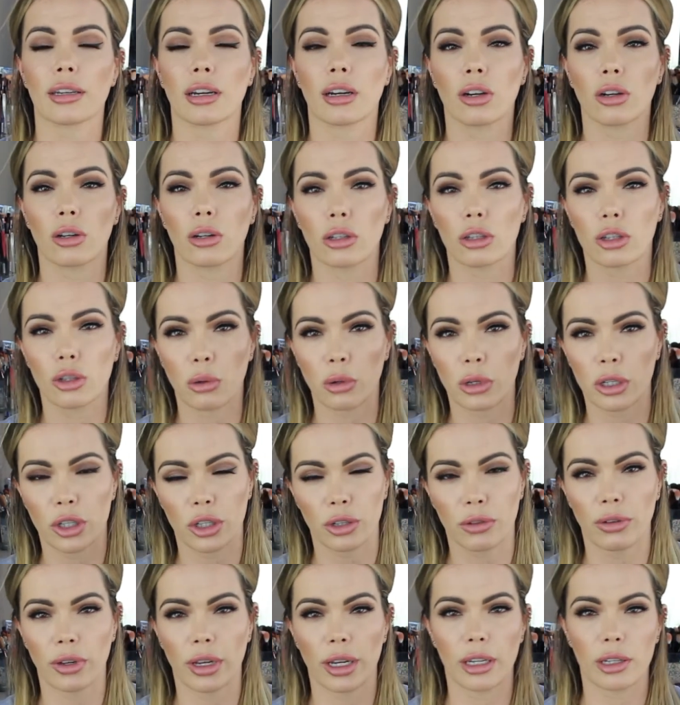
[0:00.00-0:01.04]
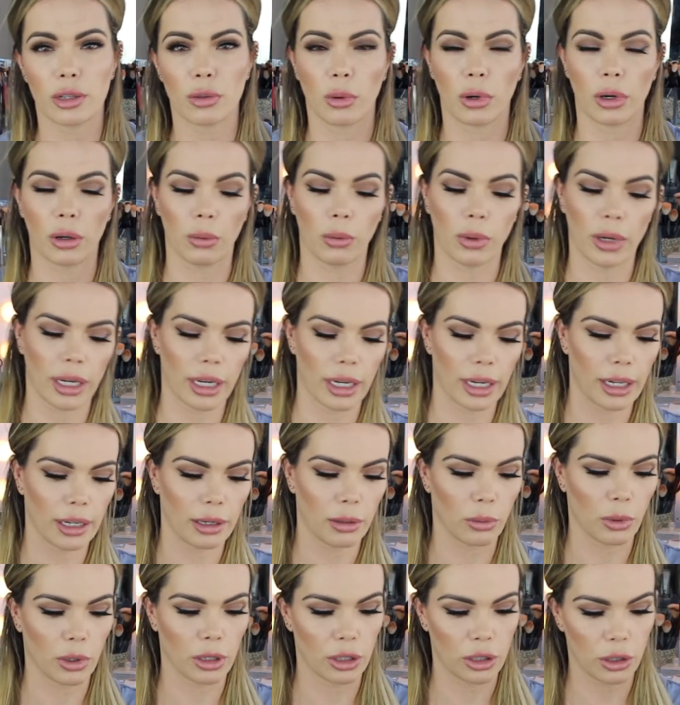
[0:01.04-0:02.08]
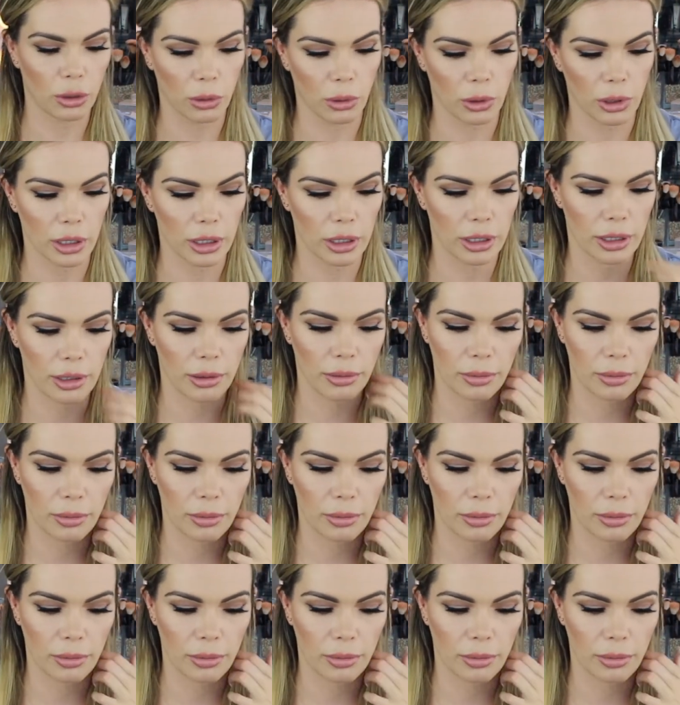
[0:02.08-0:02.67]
a curl towards your face, one away, one towards.